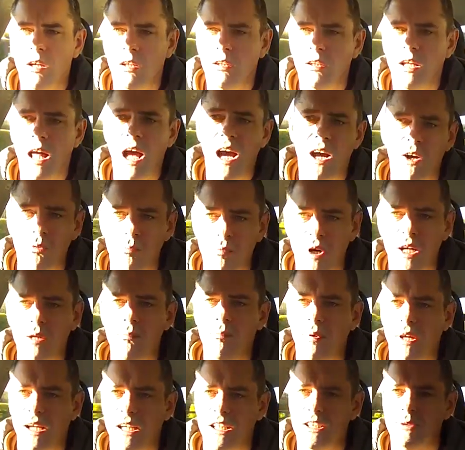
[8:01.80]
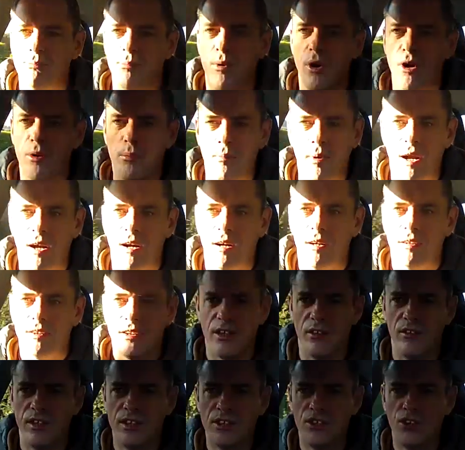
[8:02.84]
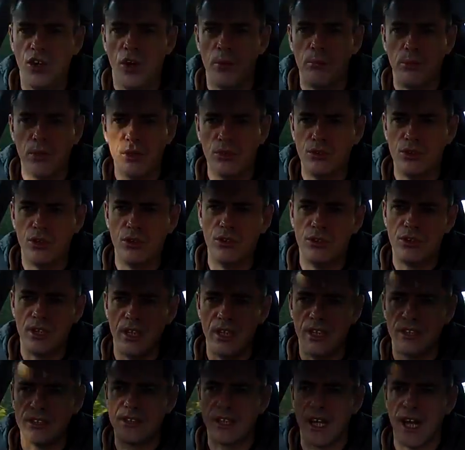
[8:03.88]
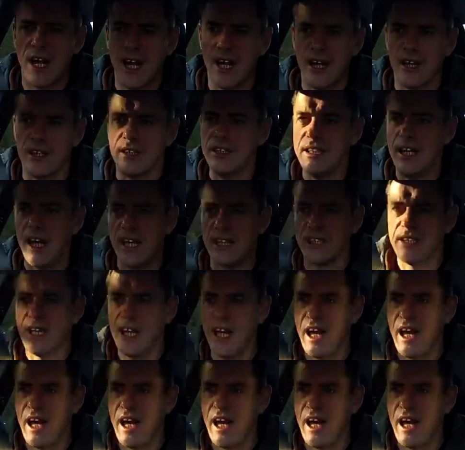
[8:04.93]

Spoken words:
Now, my biggest bugbear, there is no Bluetooth in this car, yet I